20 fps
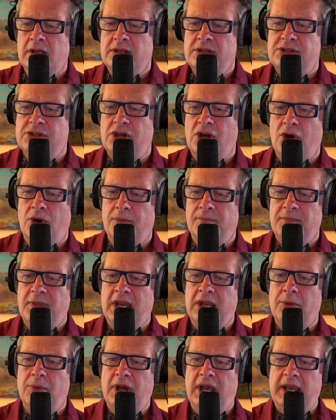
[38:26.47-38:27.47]
So
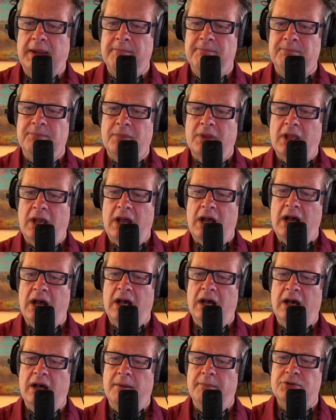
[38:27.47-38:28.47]
anyway,
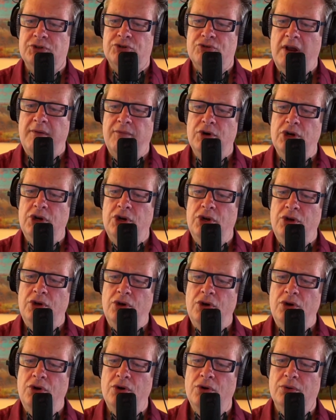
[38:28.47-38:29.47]
Trevor
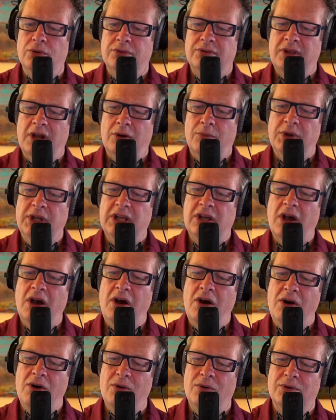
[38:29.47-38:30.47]
New, there we
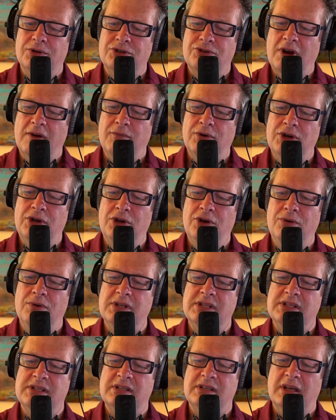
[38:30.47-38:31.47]
go. Trevor New
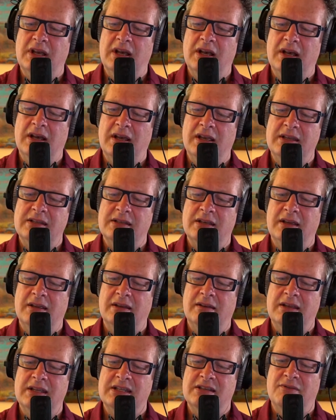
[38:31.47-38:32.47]
is a
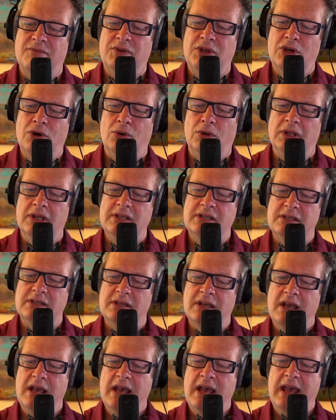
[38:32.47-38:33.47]

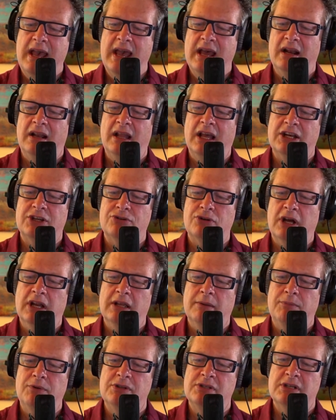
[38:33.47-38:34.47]
violist and
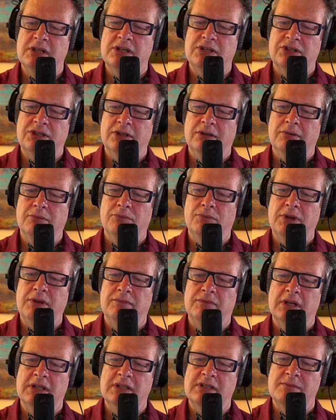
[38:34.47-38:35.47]
electronic musician.
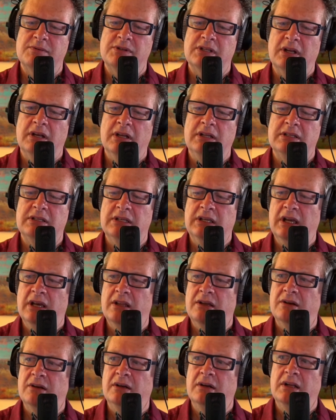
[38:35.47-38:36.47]
We've done some study
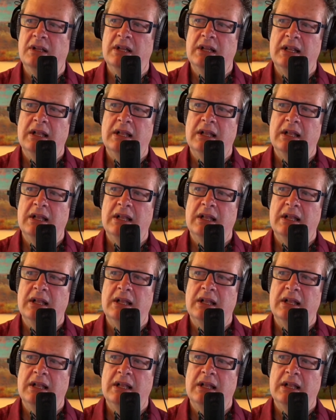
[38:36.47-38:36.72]
together.